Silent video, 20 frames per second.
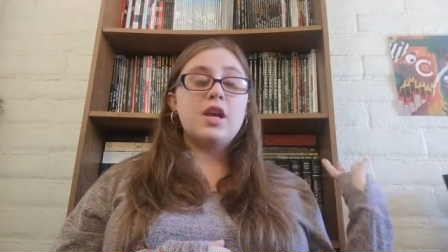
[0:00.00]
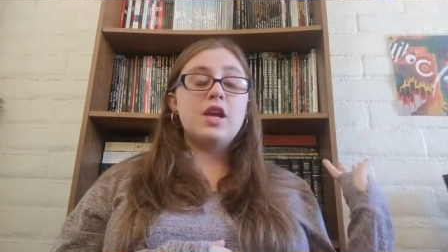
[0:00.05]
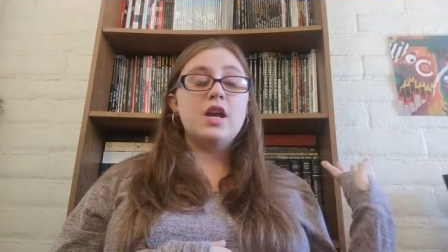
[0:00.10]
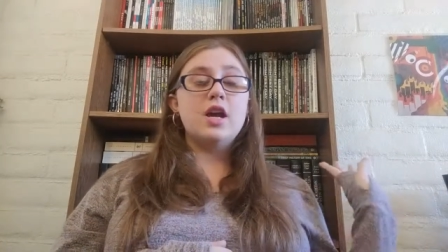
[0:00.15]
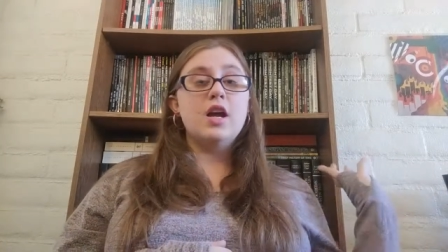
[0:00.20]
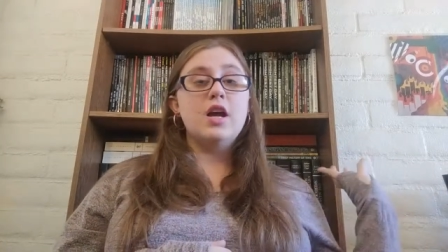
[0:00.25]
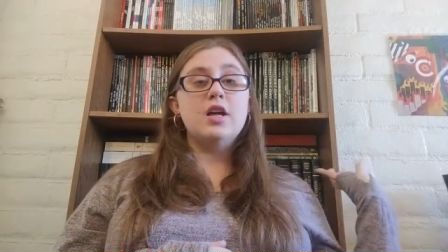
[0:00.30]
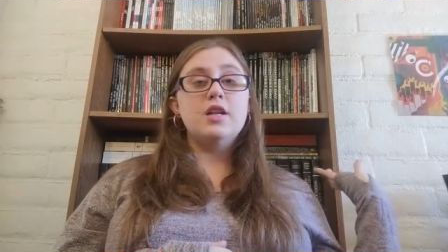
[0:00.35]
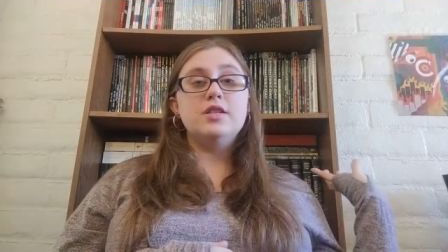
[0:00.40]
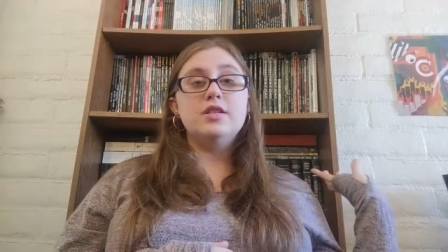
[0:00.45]

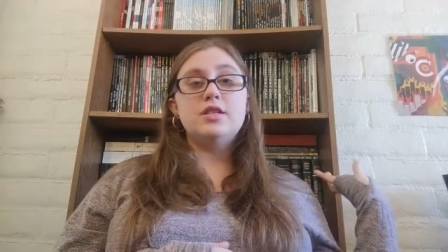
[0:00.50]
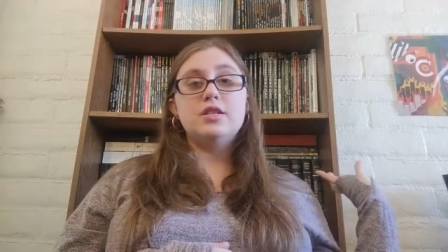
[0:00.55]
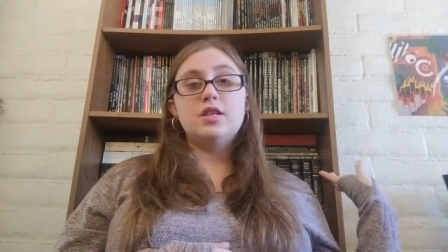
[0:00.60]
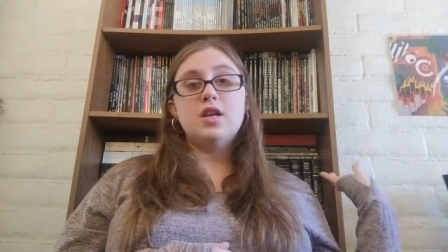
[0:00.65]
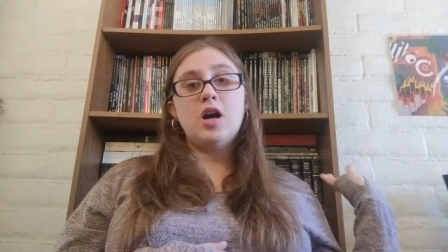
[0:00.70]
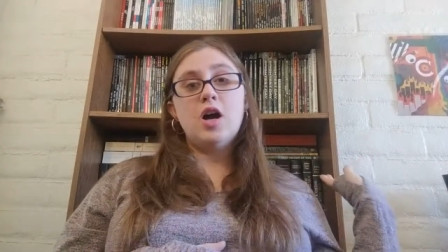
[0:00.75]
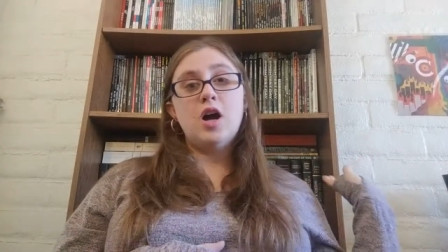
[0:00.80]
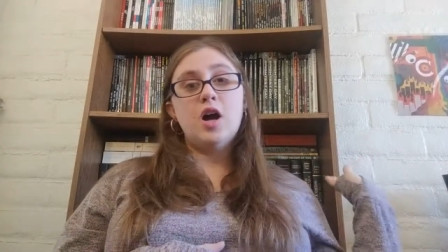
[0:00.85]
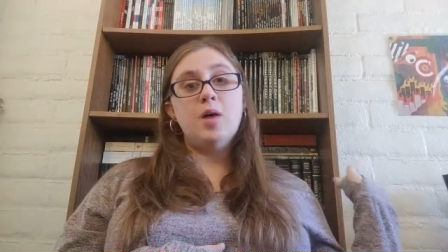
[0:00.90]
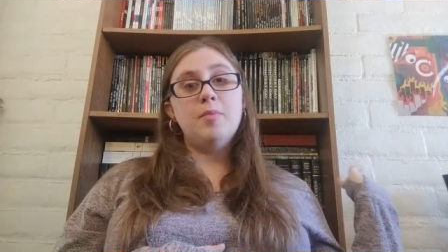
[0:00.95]
and
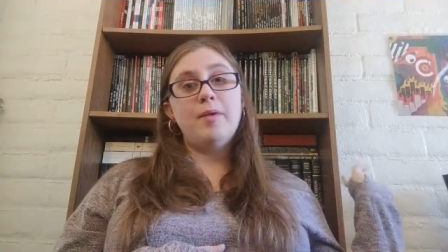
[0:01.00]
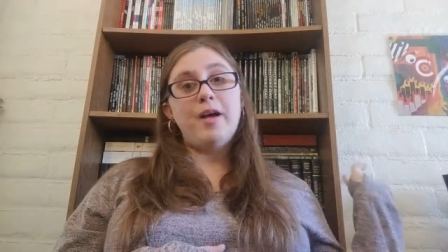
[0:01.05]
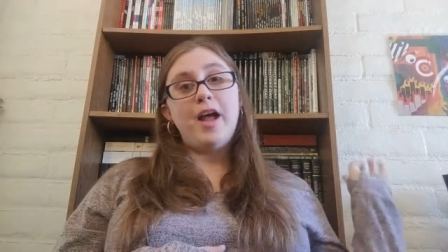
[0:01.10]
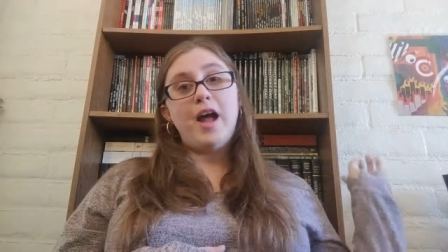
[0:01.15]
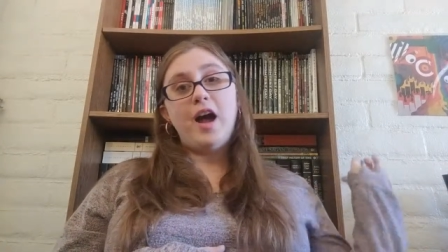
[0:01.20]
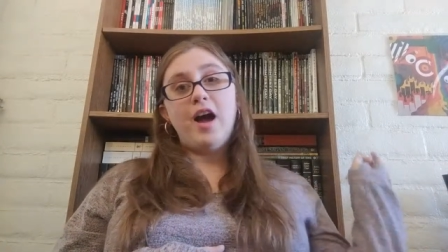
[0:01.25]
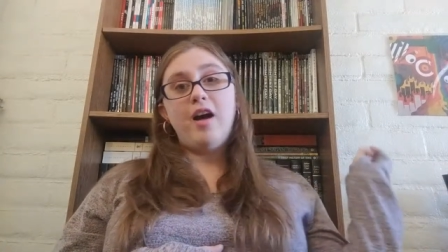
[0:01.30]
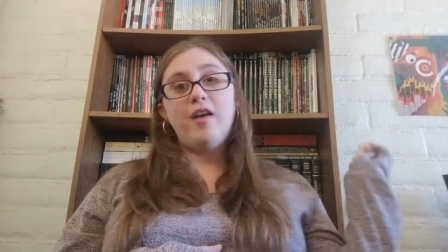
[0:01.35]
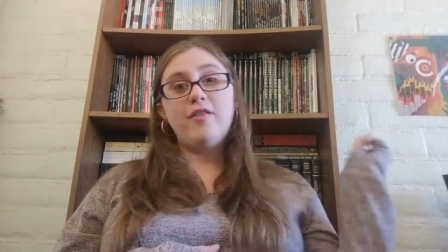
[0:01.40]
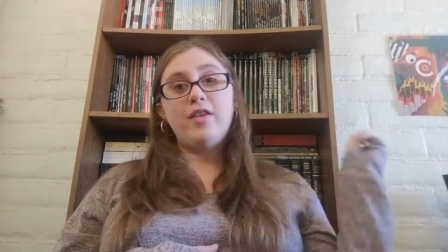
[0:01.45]
um, I
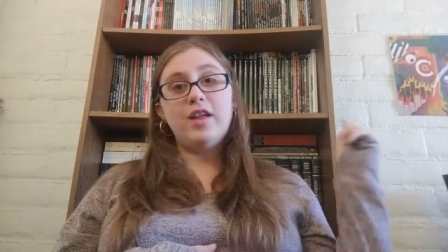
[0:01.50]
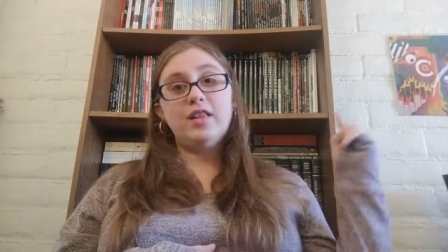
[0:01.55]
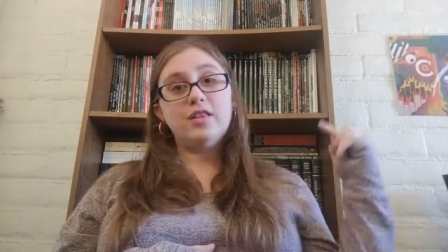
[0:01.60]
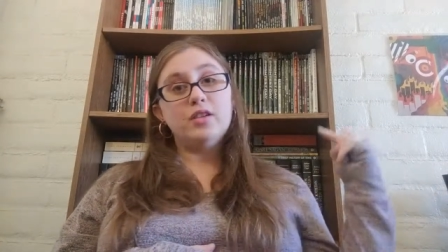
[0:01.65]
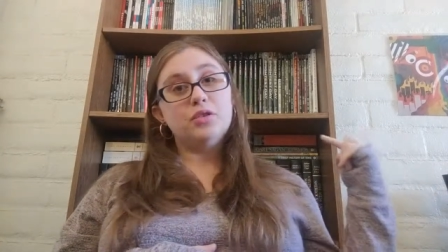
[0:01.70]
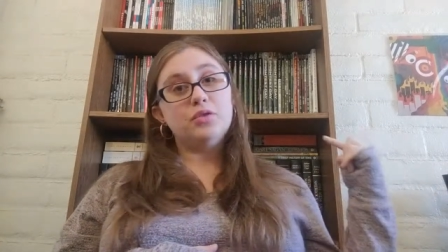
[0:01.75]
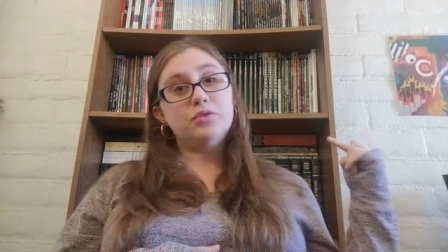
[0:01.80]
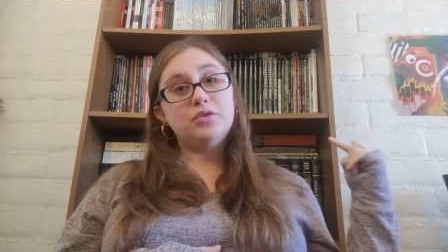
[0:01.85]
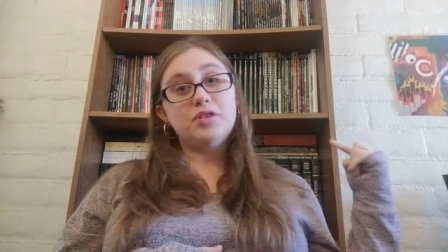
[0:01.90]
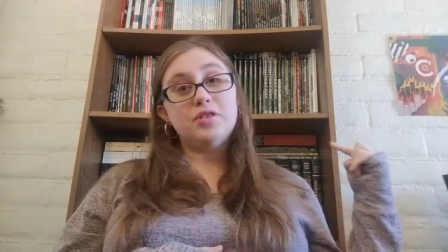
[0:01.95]
have a
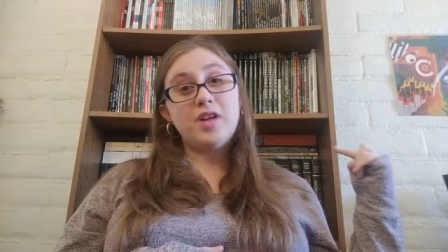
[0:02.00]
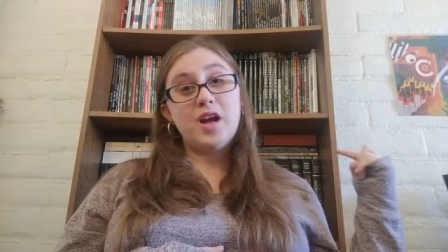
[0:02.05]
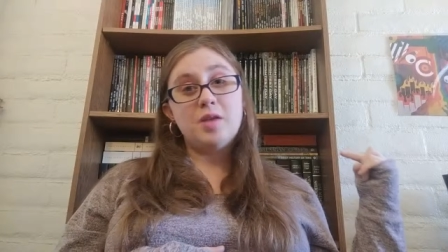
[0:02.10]
little free